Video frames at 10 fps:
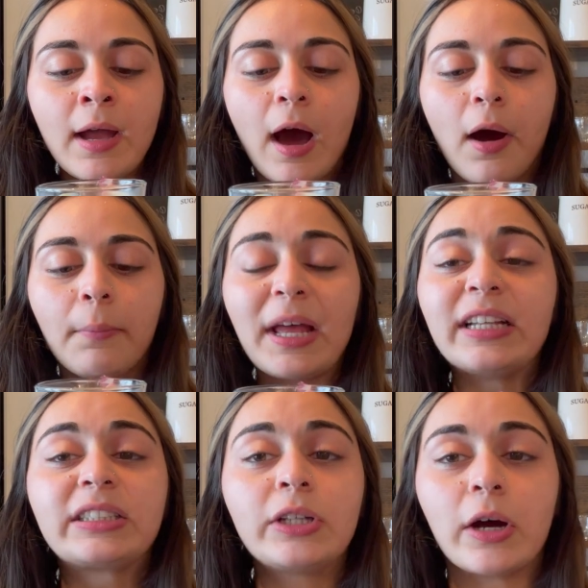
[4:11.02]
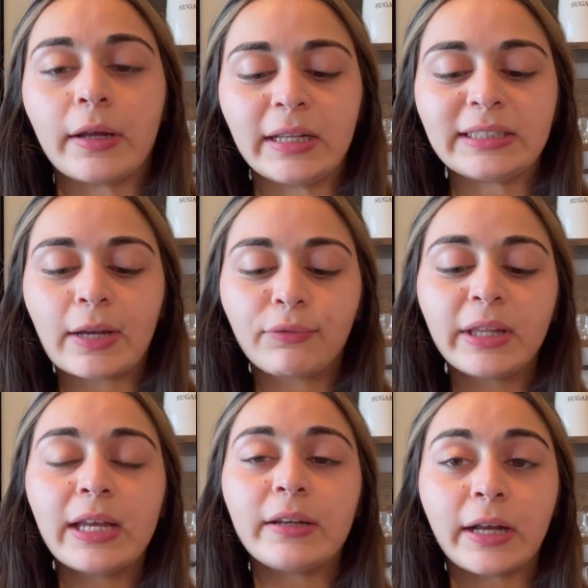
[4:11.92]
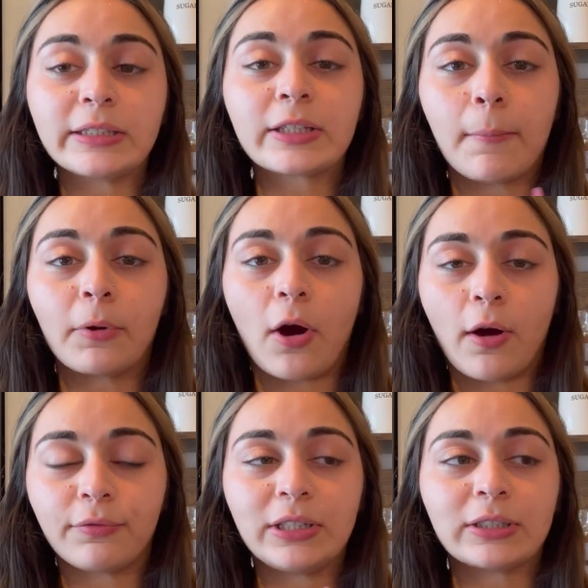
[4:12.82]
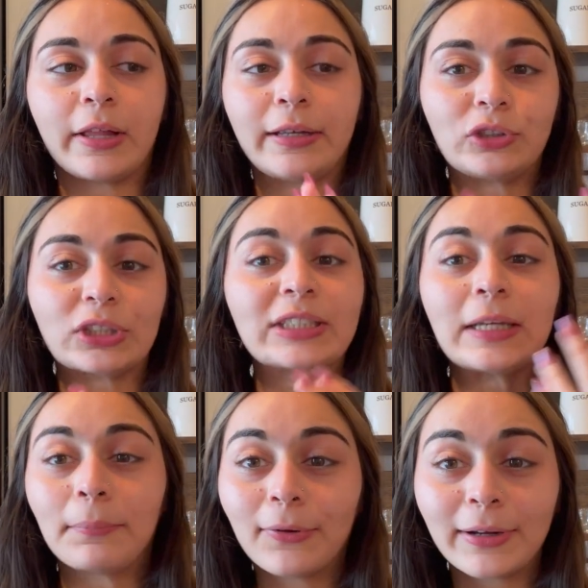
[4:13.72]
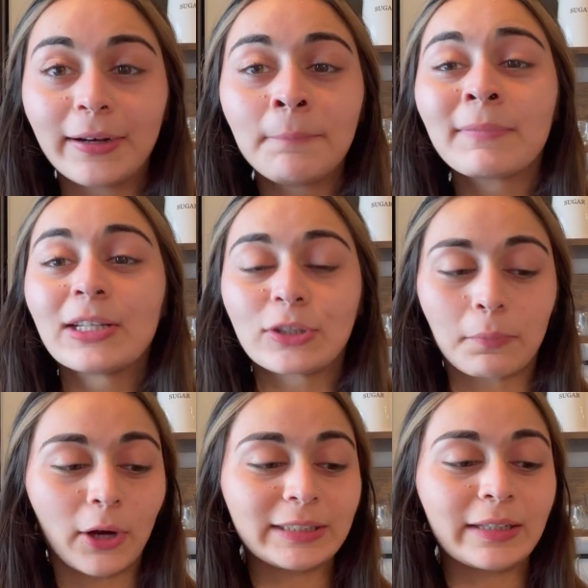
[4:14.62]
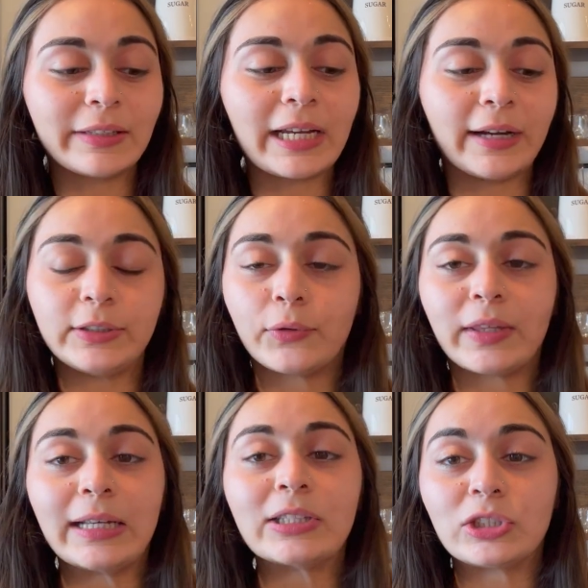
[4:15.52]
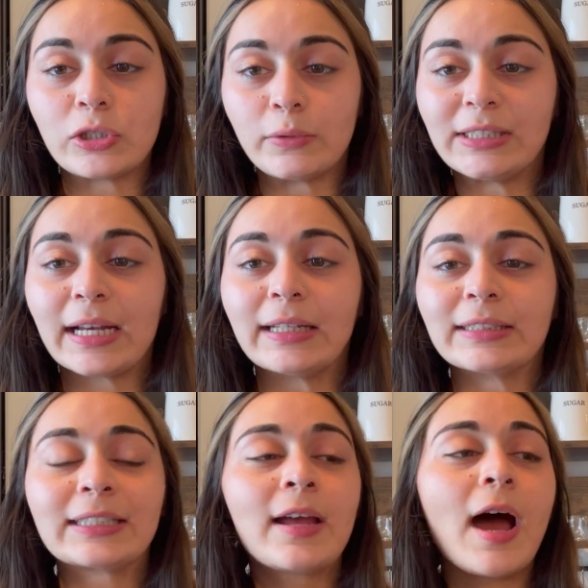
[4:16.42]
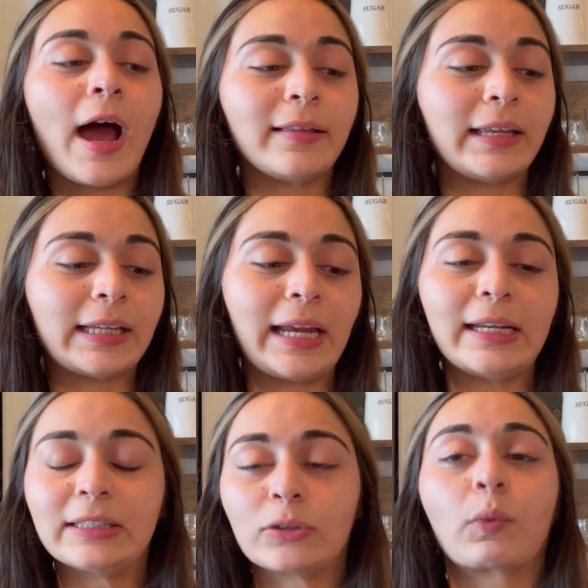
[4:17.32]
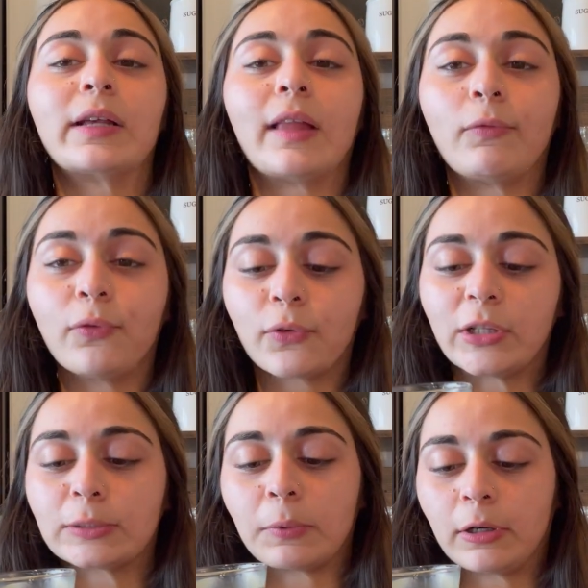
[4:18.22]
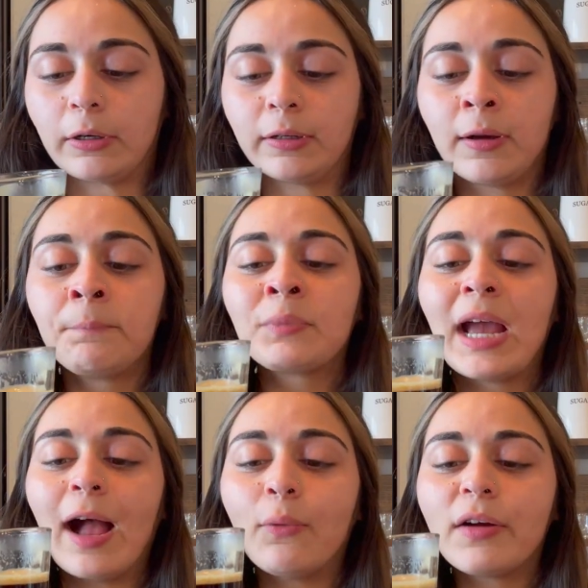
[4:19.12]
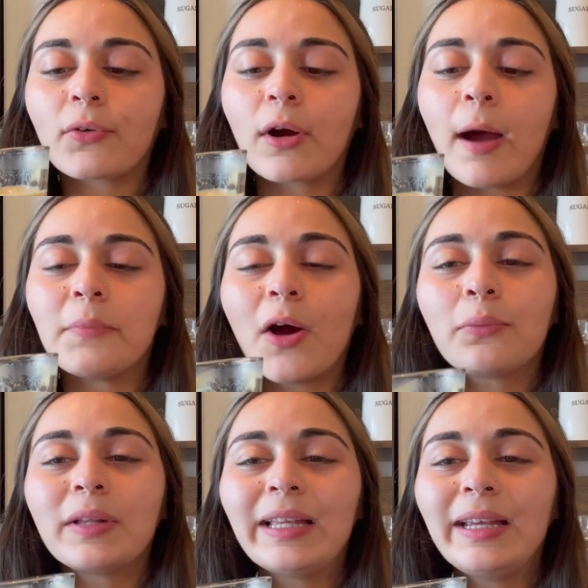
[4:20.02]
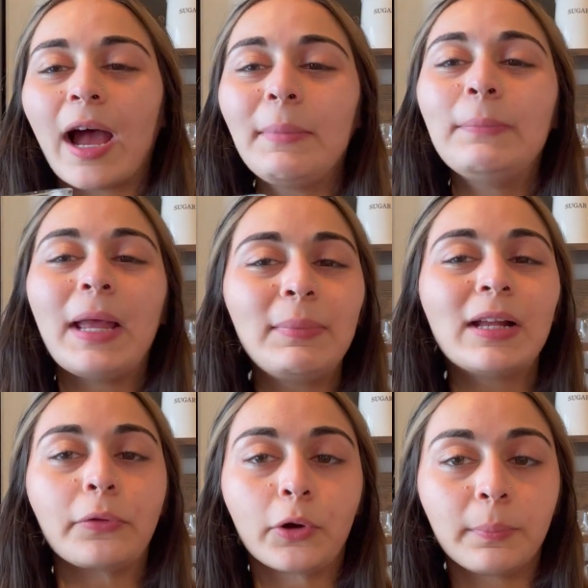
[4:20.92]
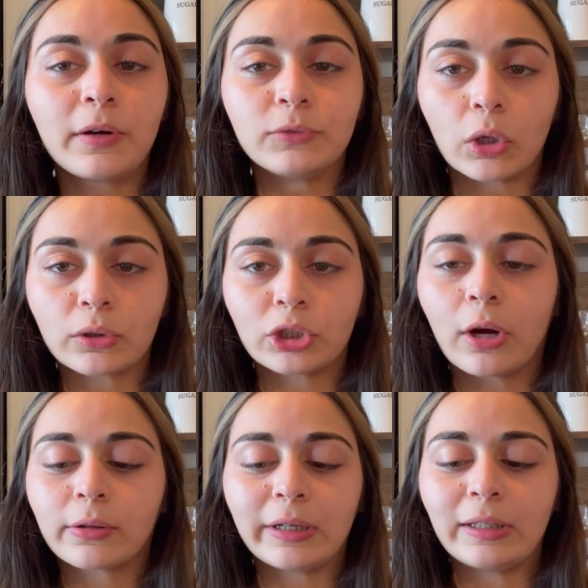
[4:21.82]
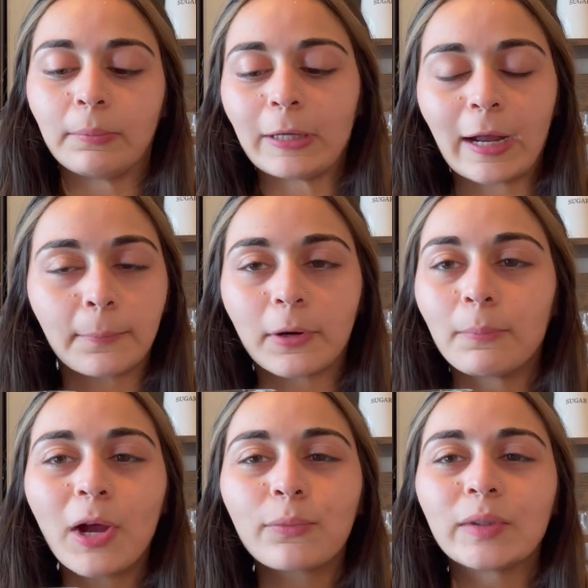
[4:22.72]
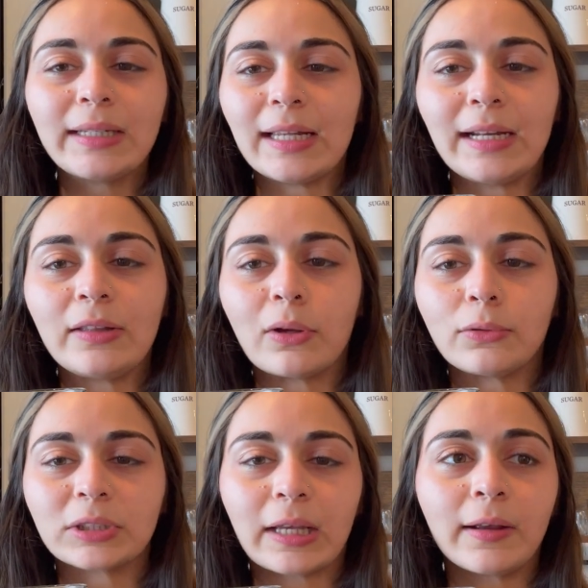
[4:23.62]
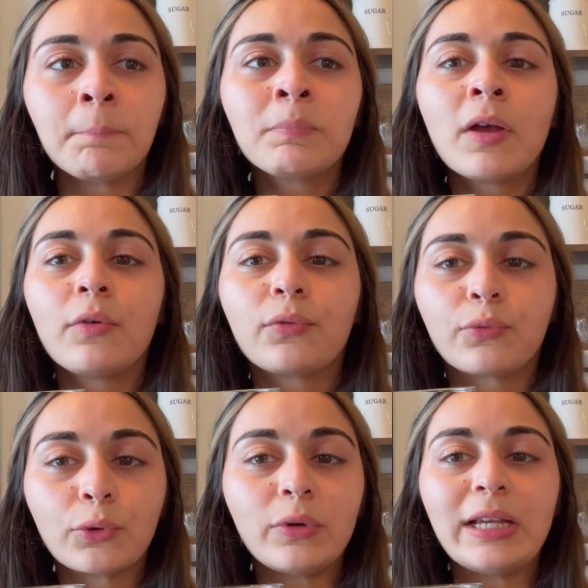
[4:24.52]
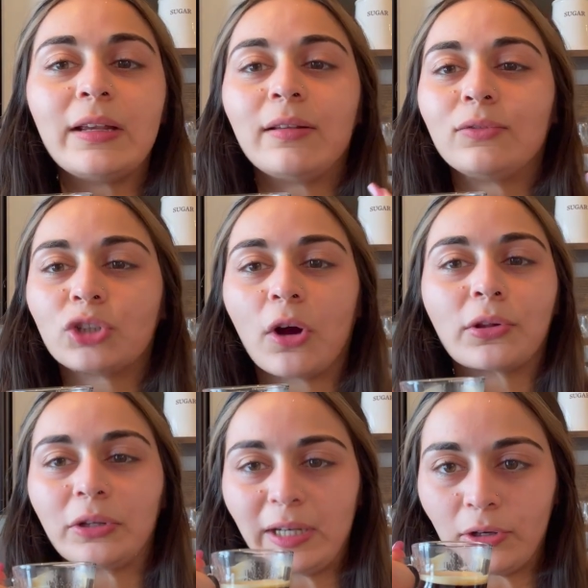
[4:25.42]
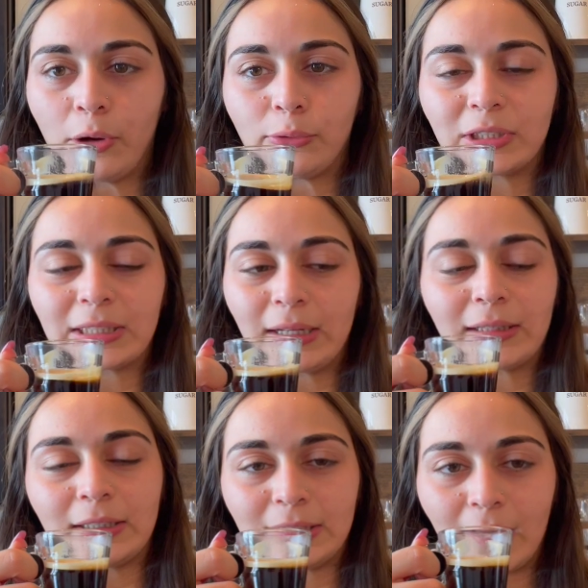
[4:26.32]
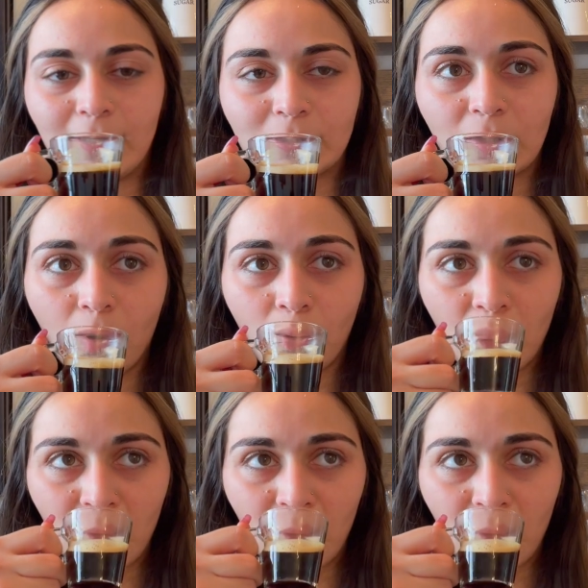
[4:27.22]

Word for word: Um, and it's not. It's definitely a nice cup of coffee to like just sip on. Surprisingly, I don't think it's too intense. I think eight is the right level for this pod. However, I'm not really, I mean, maybe a little bit of dark chocolate in the back, but I'm not really getting those like fruity, chocolatey notes, like they say. So.